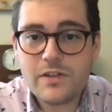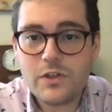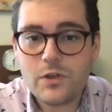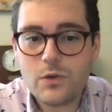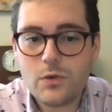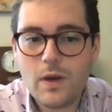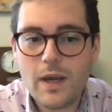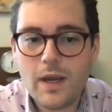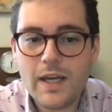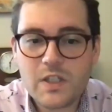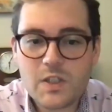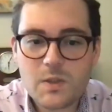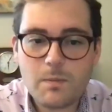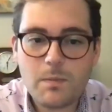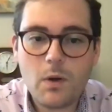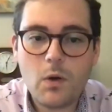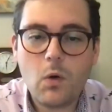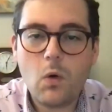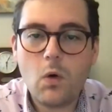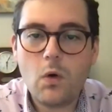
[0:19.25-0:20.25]
to
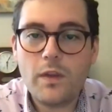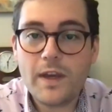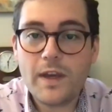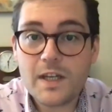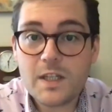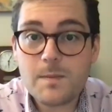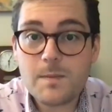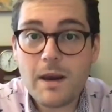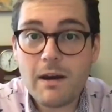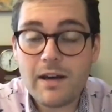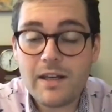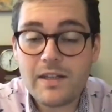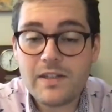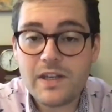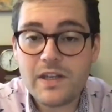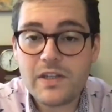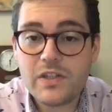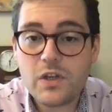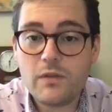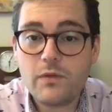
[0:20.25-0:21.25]
explore the
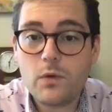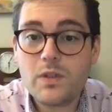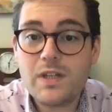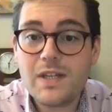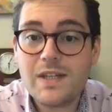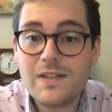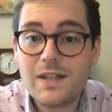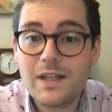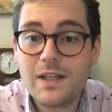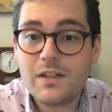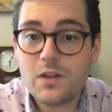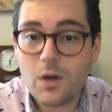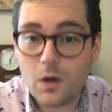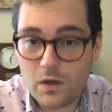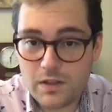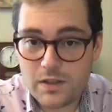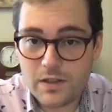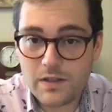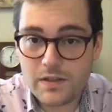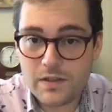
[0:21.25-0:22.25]
experiences of autistic
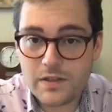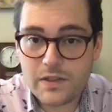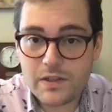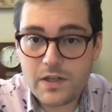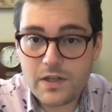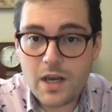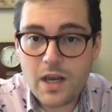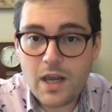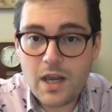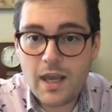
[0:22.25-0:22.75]
doctors.